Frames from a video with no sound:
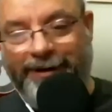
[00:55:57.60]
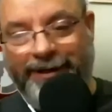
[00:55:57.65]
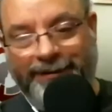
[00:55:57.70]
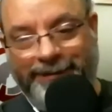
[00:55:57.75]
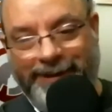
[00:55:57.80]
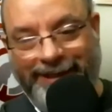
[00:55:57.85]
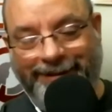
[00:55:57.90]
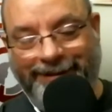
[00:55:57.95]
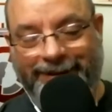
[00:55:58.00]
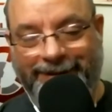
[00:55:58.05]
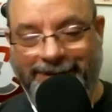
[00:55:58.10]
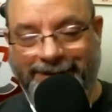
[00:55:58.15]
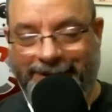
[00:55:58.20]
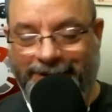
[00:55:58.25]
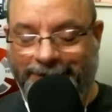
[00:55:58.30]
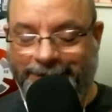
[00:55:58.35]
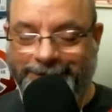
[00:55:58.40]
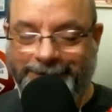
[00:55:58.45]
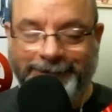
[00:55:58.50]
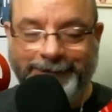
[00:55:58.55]
right back there.
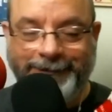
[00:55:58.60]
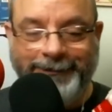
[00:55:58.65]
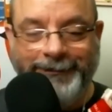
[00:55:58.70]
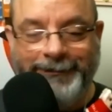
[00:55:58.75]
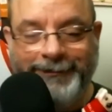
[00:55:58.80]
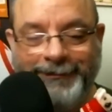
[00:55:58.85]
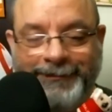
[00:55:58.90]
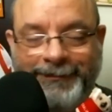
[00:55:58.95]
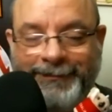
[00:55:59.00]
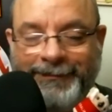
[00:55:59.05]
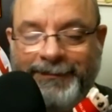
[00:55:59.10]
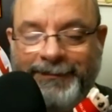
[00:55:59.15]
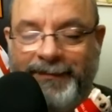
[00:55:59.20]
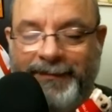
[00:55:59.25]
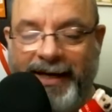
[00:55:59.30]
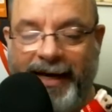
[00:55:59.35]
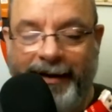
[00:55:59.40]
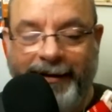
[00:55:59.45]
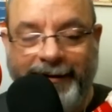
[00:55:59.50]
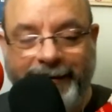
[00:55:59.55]
So
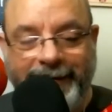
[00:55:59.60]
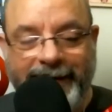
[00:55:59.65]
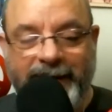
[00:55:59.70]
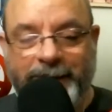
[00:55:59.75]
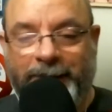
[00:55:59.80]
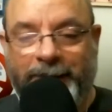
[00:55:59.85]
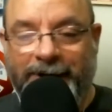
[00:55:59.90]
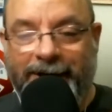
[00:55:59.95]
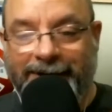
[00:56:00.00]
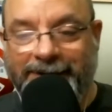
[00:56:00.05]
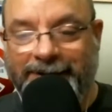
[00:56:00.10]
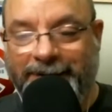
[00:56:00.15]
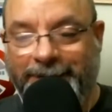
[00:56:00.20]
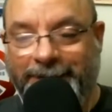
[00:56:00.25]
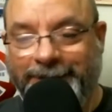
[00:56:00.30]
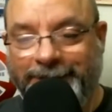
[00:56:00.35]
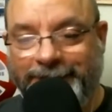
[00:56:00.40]
yeah, it's pretty awesome.